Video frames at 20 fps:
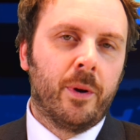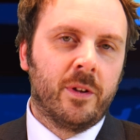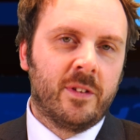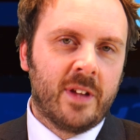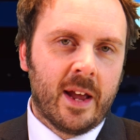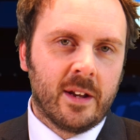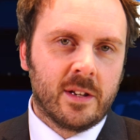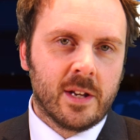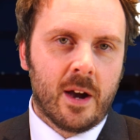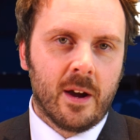
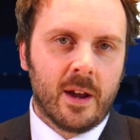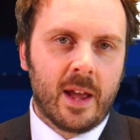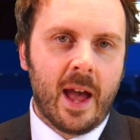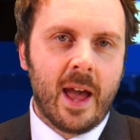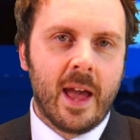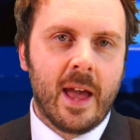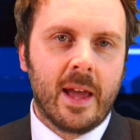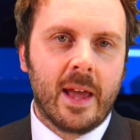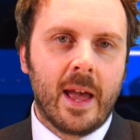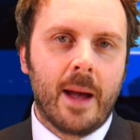protect
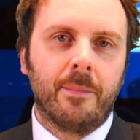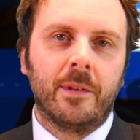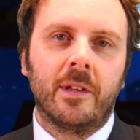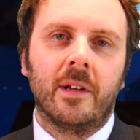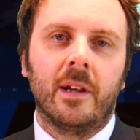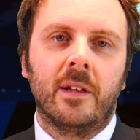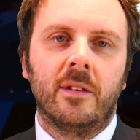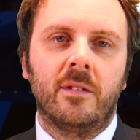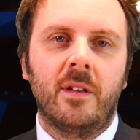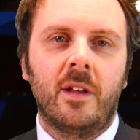archaic
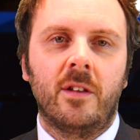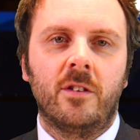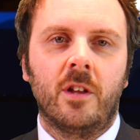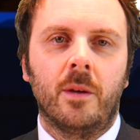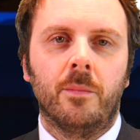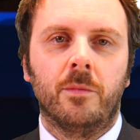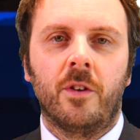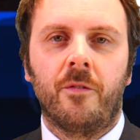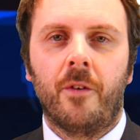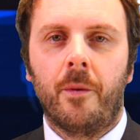capitalist
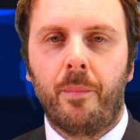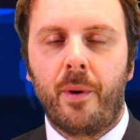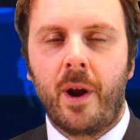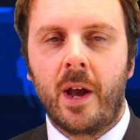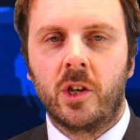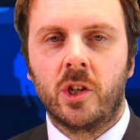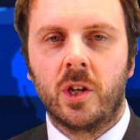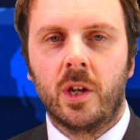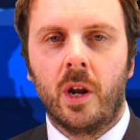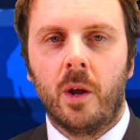systems of
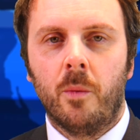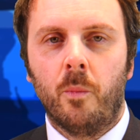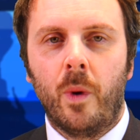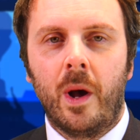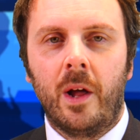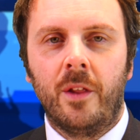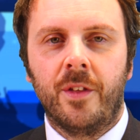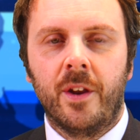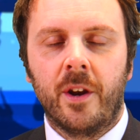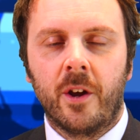oppression
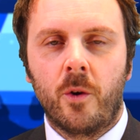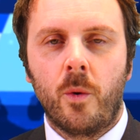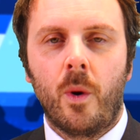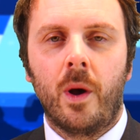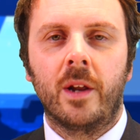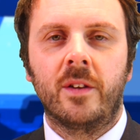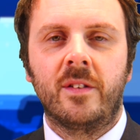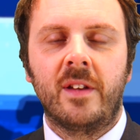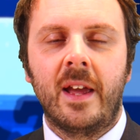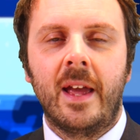and wealth
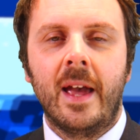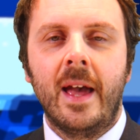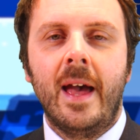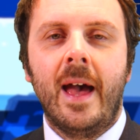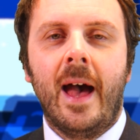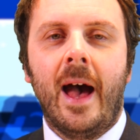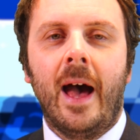inequality,